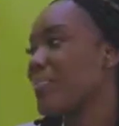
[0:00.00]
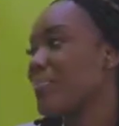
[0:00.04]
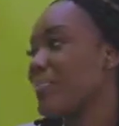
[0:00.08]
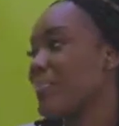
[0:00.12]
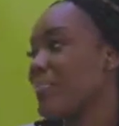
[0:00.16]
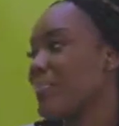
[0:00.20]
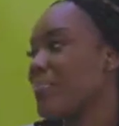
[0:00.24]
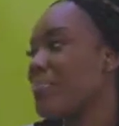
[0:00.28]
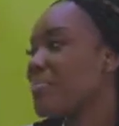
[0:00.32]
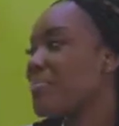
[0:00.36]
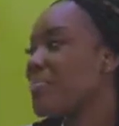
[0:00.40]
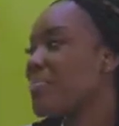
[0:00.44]

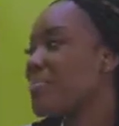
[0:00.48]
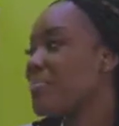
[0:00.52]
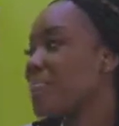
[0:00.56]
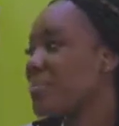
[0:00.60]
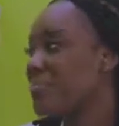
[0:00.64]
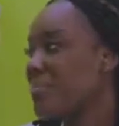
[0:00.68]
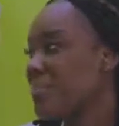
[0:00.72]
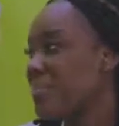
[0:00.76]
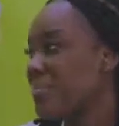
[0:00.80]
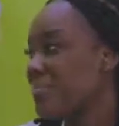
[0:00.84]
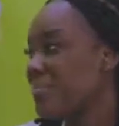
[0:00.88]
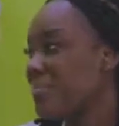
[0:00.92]

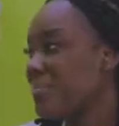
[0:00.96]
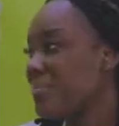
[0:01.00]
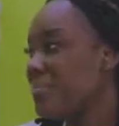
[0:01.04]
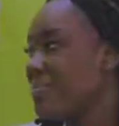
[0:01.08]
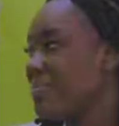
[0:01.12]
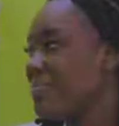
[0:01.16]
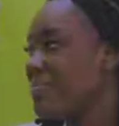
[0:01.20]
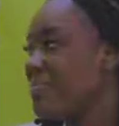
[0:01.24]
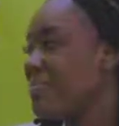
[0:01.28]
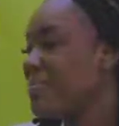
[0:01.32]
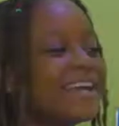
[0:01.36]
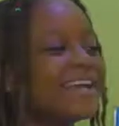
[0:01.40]
Okay.
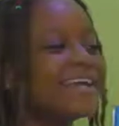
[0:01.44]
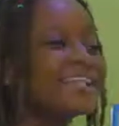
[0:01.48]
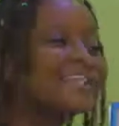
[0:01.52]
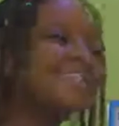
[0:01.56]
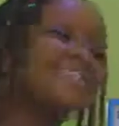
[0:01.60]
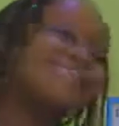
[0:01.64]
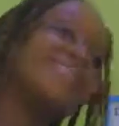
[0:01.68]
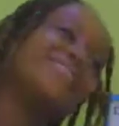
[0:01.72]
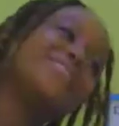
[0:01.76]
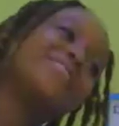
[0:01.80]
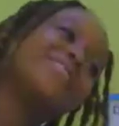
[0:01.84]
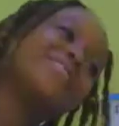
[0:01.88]

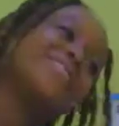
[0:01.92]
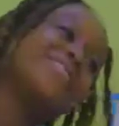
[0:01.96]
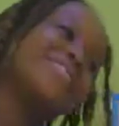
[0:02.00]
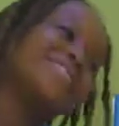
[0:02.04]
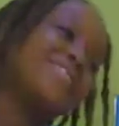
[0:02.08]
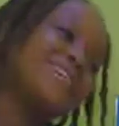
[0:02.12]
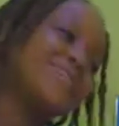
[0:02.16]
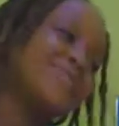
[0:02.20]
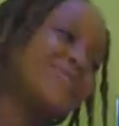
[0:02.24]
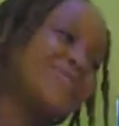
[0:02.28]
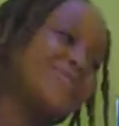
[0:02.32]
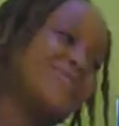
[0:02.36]
So, Dr.
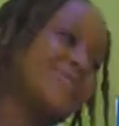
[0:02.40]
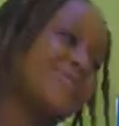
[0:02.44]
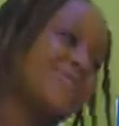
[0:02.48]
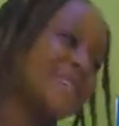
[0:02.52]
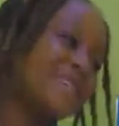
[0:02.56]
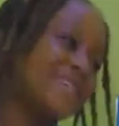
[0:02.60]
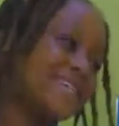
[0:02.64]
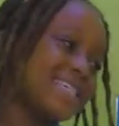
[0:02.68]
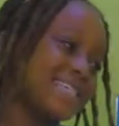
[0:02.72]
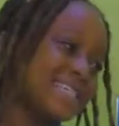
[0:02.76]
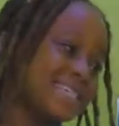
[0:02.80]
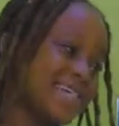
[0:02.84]

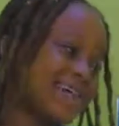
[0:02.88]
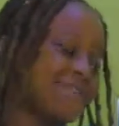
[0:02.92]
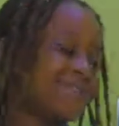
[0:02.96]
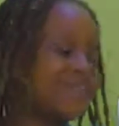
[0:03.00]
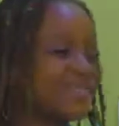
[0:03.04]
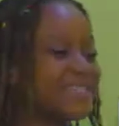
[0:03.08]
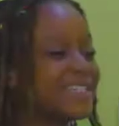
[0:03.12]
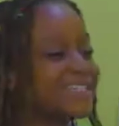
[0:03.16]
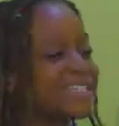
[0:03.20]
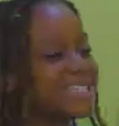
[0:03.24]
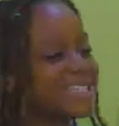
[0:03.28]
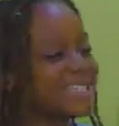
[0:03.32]
Louisa,
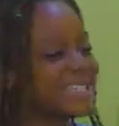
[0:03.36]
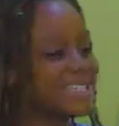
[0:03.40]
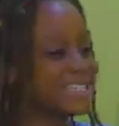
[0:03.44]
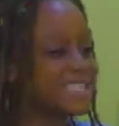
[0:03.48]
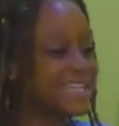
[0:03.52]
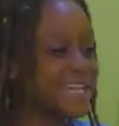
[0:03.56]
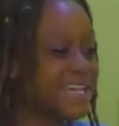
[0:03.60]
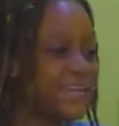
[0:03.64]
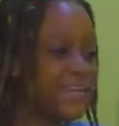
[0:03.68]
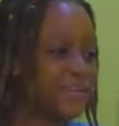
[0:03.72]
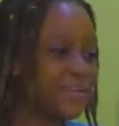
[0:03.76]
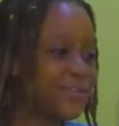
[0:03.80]
please,
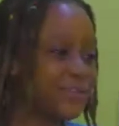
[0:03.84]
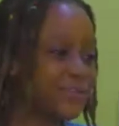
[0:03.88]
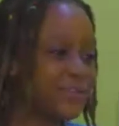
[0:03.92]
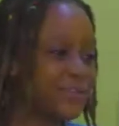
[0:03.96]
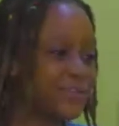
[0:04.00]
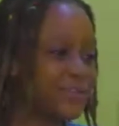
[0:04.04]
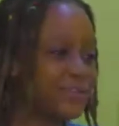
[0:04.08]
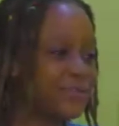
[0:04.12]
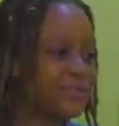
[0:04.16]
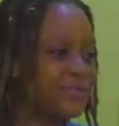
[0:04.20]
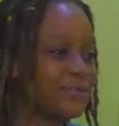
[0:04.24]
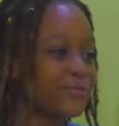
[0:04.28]
thank
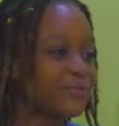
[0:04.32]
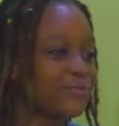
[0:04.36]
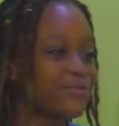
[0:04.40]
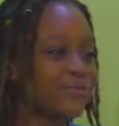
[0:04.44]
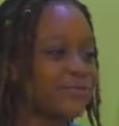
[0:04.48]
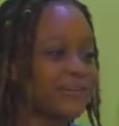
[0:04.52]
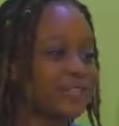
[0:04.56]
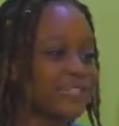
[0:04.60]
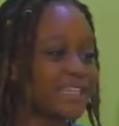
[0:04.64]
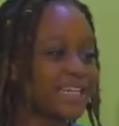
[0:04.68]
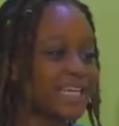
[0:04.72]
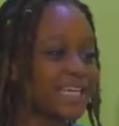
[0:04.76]
you for
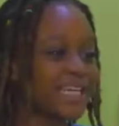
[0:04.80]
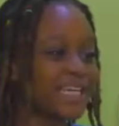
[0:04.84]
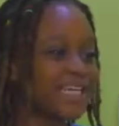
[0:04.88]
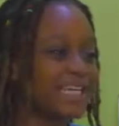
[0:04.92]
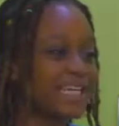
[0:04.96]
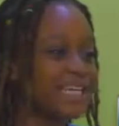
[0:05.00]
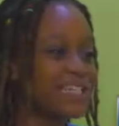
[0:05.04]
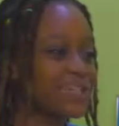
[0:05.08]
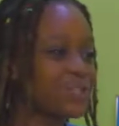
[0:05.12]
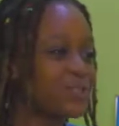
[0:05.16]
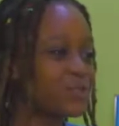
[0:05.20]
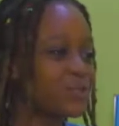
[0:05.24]
taking
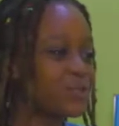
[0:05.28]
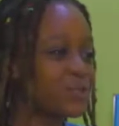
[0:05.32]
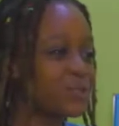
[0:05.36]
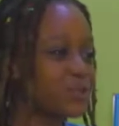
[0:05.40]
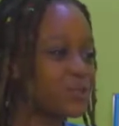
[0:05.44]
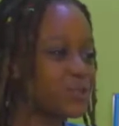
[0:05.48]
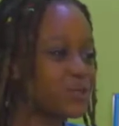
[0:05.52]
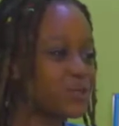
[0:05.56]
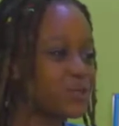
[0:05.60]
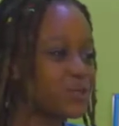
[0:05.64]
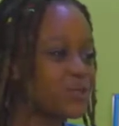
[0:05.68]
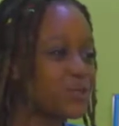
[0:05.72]
us
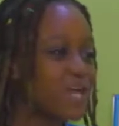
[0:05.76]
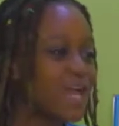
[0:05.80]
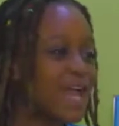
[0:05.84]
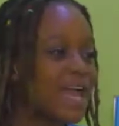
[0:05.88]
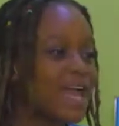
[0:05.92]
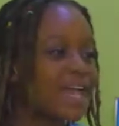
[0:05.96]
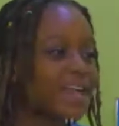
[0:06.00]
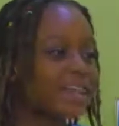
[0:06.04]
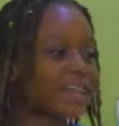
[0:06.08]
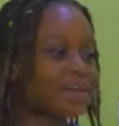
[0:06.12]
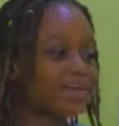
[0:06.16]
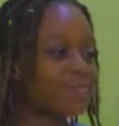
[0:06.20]
through
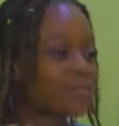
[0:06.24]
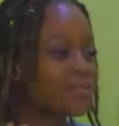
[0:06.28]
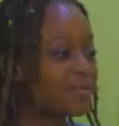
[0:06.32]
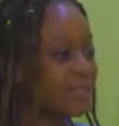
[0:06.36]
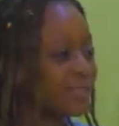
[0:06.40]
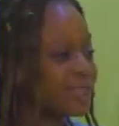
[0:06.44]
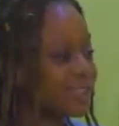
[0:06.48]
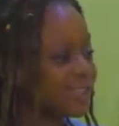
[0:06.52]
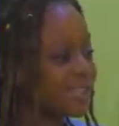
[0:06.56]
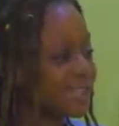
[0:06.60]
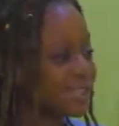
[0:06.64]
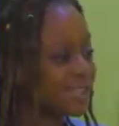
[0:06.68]
the
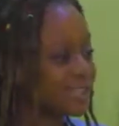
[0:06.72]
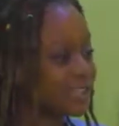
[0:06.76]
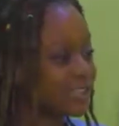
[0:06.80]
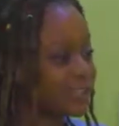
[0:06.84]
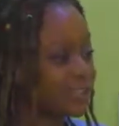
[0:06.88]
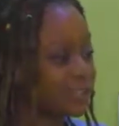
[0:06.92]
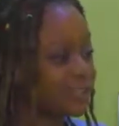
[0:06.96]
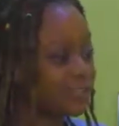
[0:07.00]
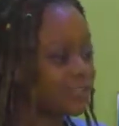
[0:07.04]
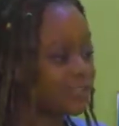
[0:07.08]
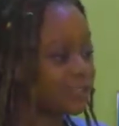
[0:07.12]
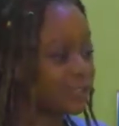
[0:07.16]
process of
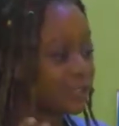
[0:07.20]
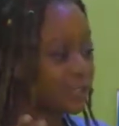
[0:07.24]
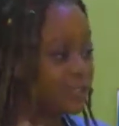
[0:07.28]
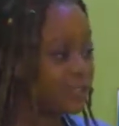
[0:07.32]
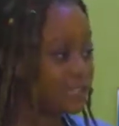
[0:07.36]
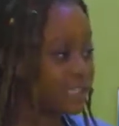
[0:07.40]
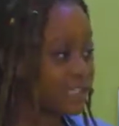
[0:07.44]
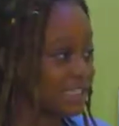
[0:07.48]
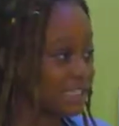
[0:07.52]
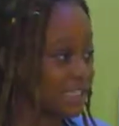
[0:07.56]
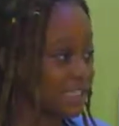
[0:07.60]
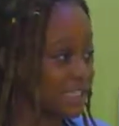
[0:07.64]
tooth
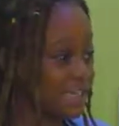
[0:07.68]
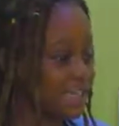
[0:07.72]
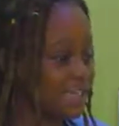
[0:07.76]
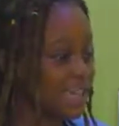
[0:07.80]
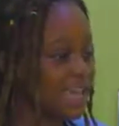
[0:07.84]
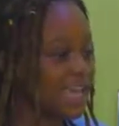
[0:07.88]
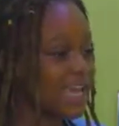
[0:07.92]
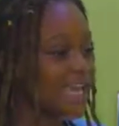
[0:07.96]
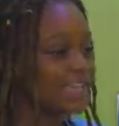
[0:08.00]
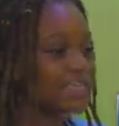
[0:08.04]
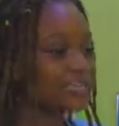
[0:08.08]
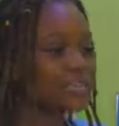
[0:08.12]
decay
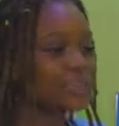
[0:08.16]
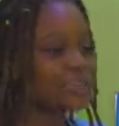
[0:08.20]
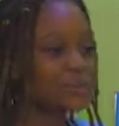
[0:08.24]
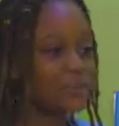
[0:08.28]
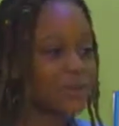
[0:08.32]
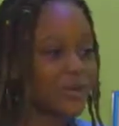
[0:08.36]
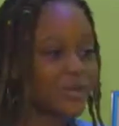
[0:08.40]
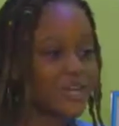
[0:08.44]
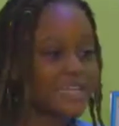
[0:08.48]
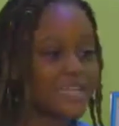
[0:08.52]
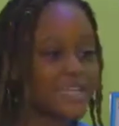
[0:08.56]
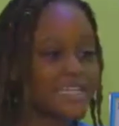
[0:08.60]
and
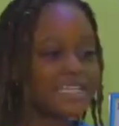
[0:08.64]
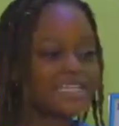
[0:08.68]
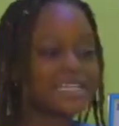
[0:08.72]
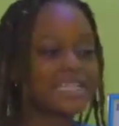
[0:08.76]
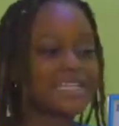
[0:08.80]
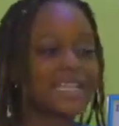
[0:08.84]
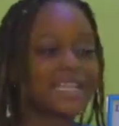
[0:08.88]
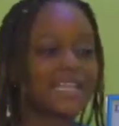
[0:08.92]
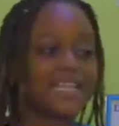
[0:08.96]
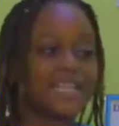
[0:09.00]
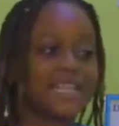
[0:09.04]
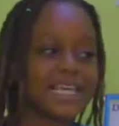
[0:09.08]
showing us the
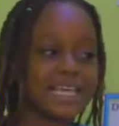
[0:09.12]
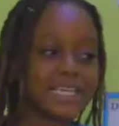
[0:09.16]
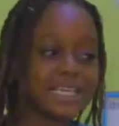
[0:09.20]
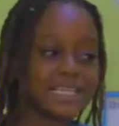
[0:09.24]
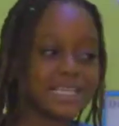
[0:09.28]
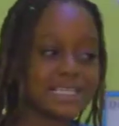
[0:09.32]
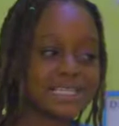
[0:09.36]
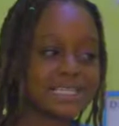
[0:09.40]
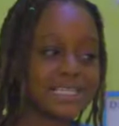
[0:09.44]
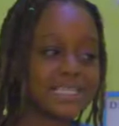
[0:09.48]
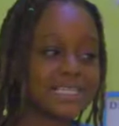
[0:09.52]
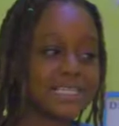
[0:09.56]
things
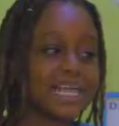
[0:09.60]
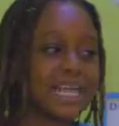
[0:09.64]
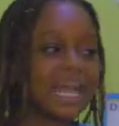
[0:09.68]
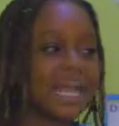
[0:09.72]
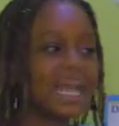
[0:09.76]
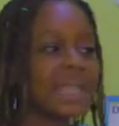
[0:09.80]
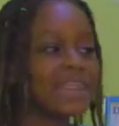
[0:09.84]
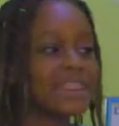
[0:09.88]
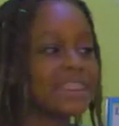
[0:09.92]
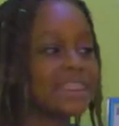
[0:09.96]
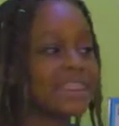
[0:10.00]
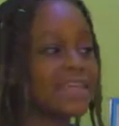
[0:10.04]

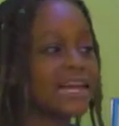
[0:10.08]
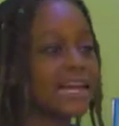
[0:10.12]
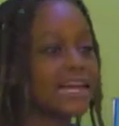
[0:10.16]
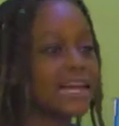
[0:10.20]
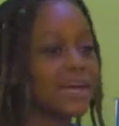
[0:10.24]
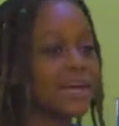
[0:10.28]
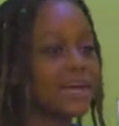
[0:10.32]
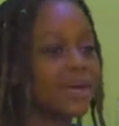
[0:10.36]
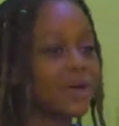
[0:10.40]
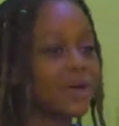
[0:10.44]
that